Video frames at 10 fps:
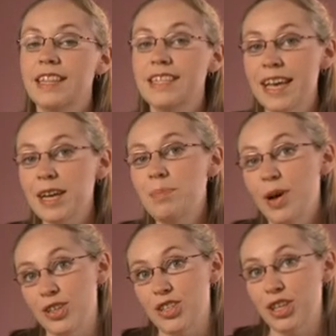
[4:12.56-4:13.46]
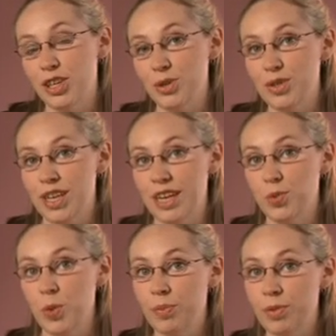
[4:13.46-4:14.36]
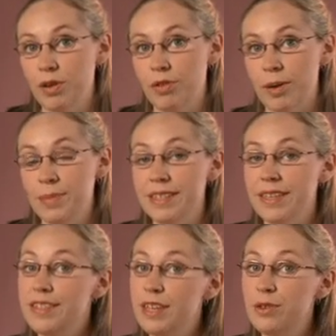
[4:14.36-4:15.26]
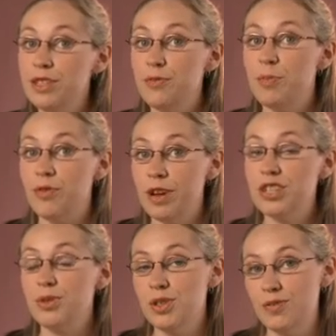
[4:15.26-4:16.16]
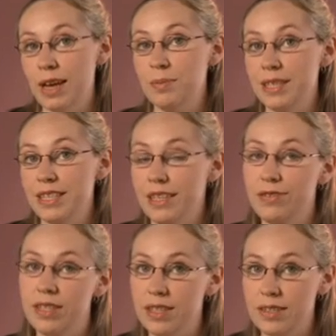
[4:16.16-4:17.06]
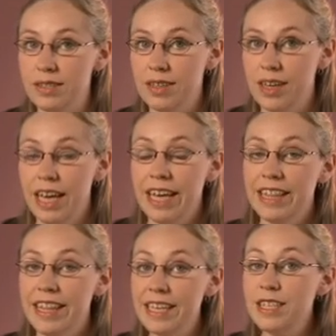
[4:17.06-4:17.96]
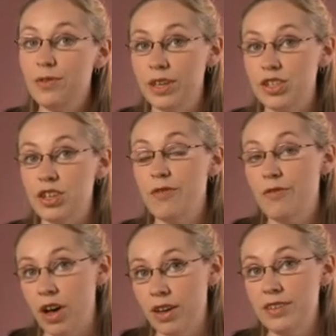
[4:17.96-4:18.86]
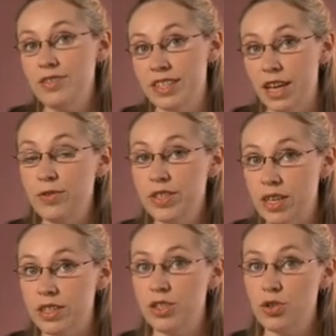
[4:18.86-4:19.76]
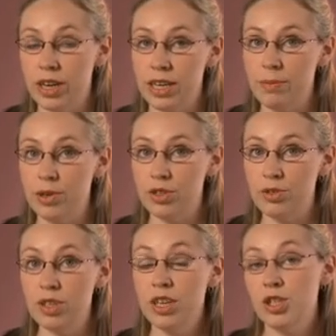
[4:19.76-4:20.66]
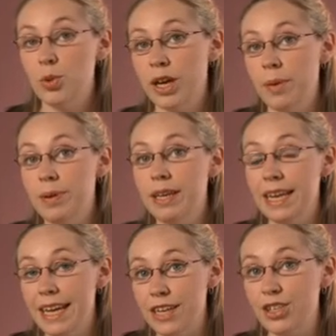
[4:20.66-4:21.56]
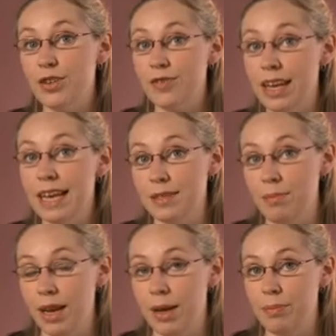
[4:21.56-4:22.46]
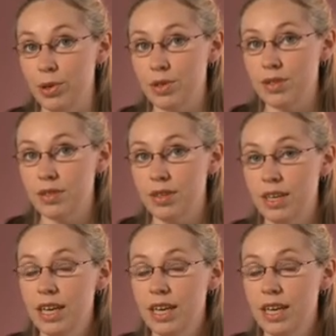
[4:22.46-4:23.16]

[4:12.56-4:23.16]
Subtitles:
The second part of the Ceol Stage 1 programme is a series of professional development DVDs. These feature 5 self-study training modules to accompany each of the lesson plan books.